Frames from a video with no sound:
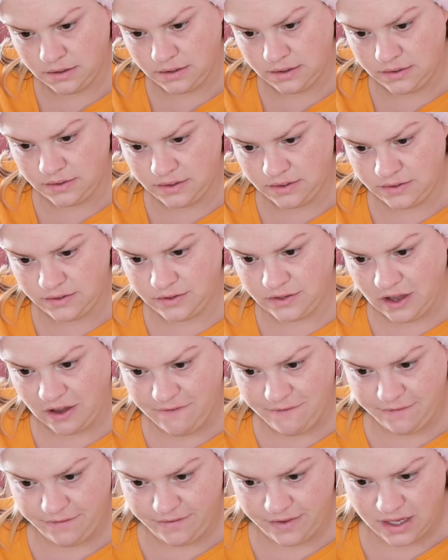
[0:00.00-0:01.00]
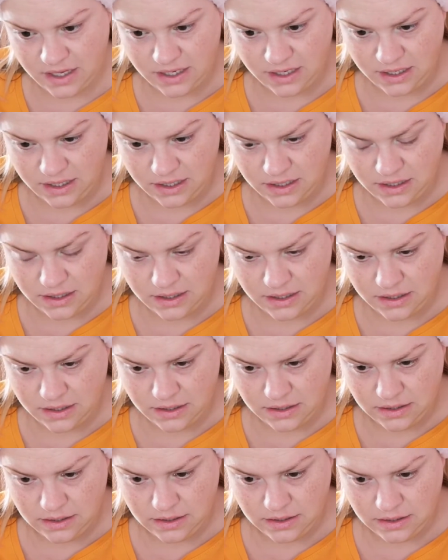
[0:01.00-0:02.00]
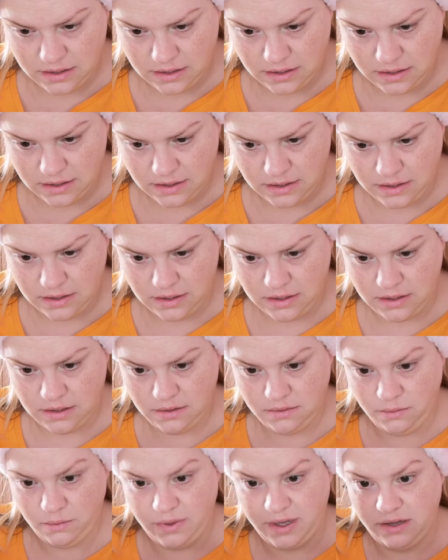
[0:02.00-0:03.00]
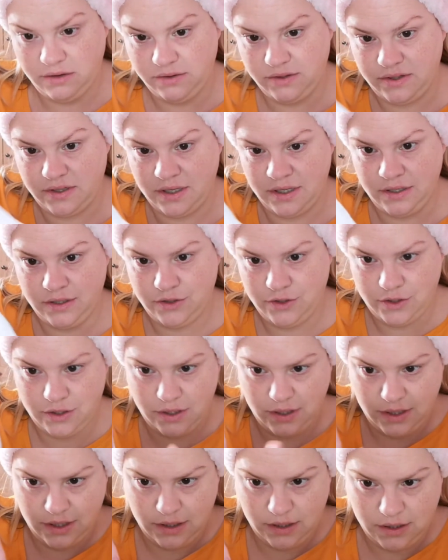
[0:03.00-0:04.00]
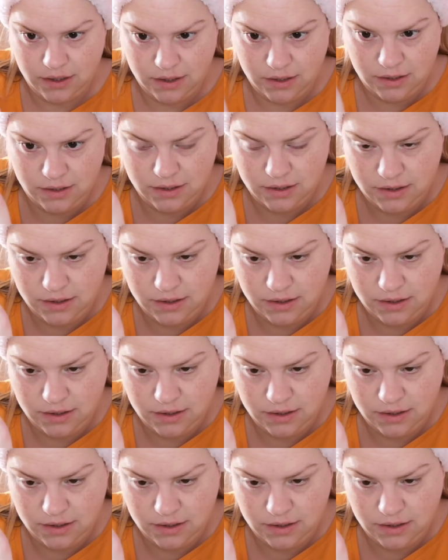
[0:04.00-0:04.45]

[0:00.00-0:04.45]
Now this is a very well saturated.